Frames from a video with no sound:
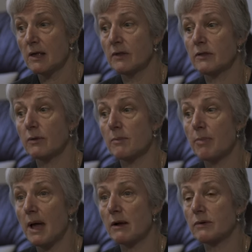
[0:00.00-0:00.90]
So
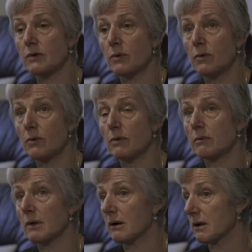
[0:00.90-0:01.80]
compared to
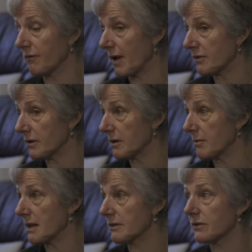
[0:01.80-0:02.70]
cardiovascular
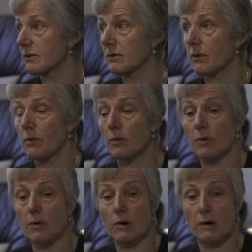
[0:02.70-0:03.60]
medicine
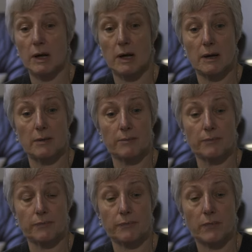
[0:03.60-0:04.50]
or
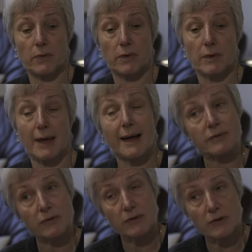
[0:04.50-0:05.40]

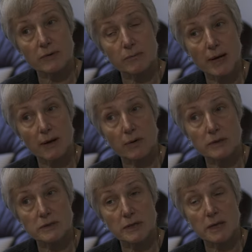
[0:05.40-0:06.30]
cancer
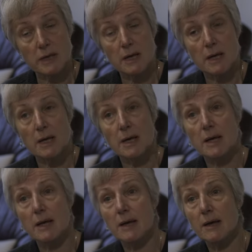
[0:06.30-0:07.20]
biology,
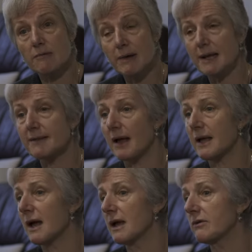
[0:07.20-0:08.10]
really
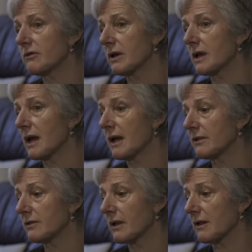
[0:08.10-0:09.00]
psychiatry
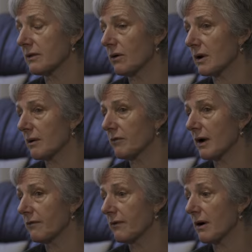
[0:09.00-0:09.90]
has not come
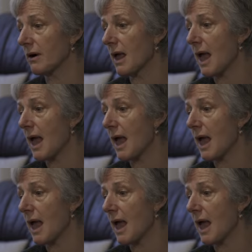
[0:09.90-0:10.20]
very far.